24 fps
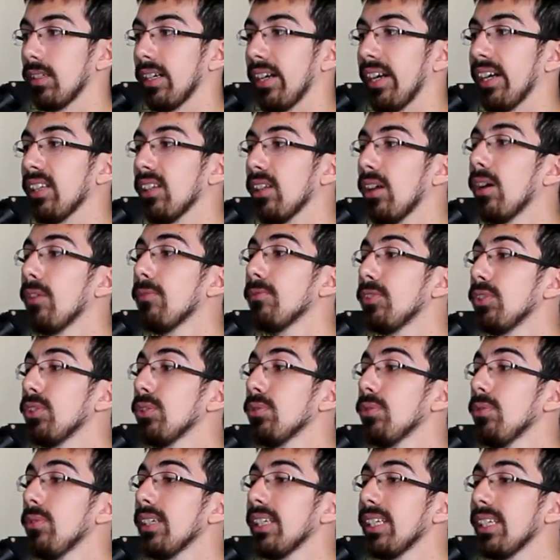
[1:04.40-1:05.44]
I love
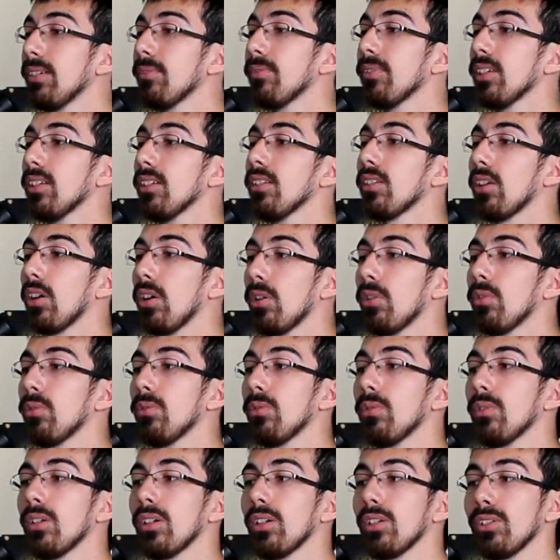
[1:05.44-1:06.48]
you even
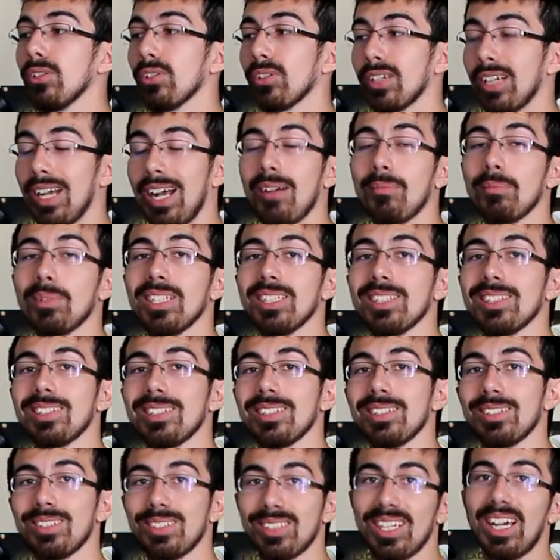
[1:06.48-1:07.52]
though your
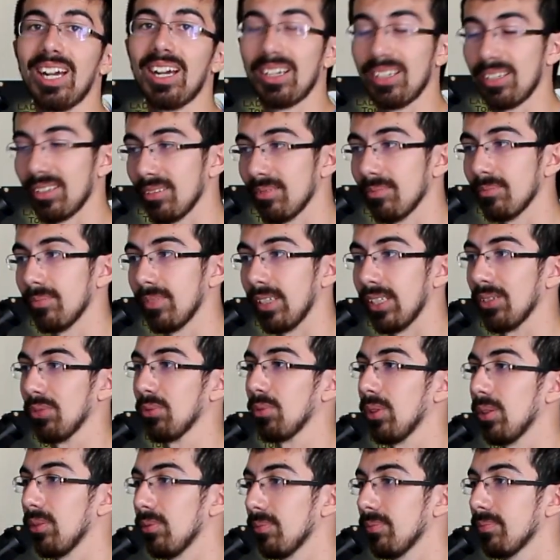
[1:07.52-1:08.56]
comments suck. End
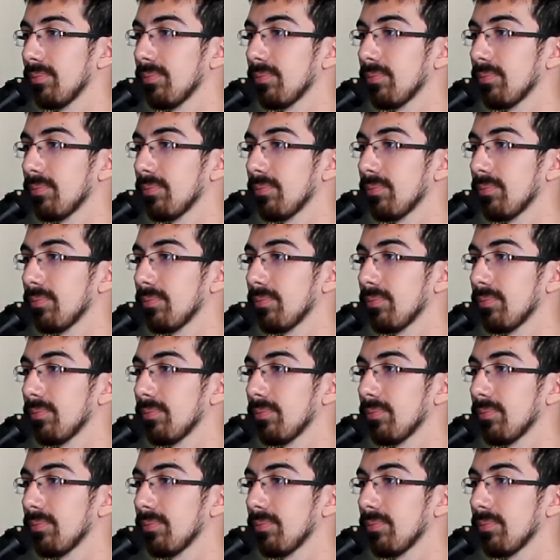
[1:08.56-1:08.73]
quote.